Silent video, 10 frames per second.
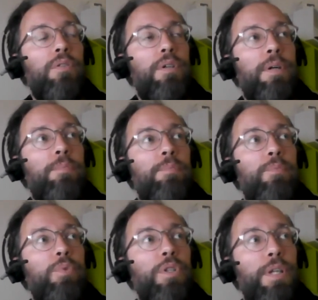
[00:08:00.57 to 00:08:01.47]

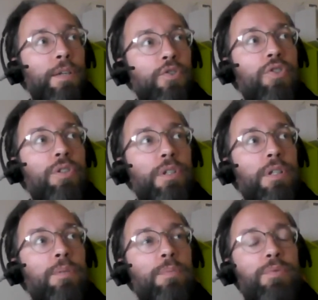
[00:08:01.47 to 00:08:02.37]
um, retention
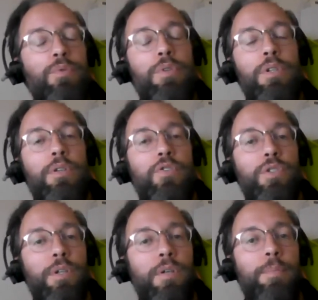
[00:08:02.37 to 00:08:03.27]
time. If you hear the
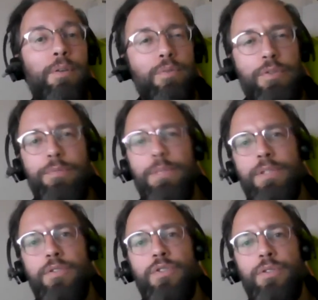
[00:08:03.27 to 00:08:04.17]
sheer amount of
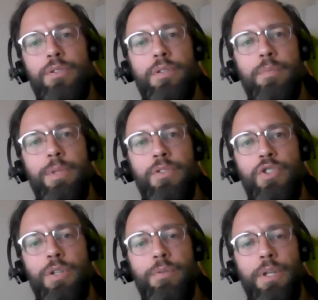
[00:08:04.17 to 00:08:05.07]
messages uh, being
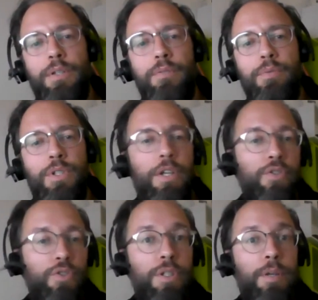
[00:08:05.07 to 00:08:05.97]
generated,
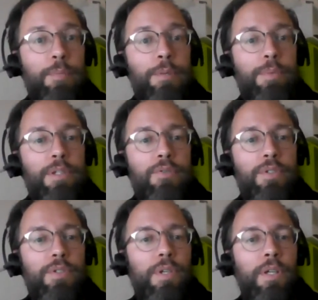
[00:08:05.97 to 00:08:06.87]
retention time might be
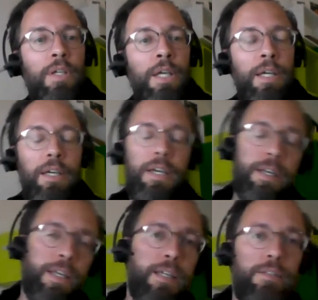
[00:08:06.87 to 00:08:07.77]
interesting. And
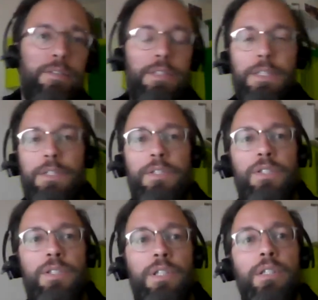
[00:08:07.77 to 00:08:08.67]
again, uh, disk
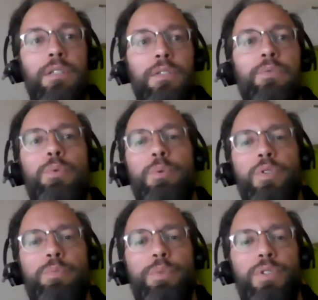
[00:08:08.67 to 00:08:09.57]
size, if we
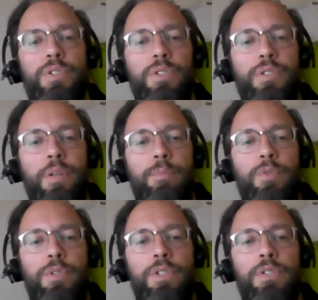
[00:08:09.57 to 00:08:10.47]
want to persist them to
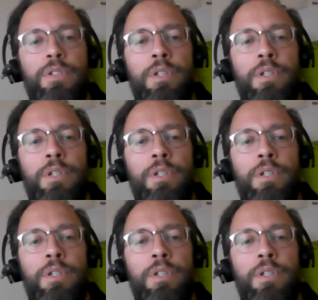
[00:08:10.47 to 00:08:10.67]
disk,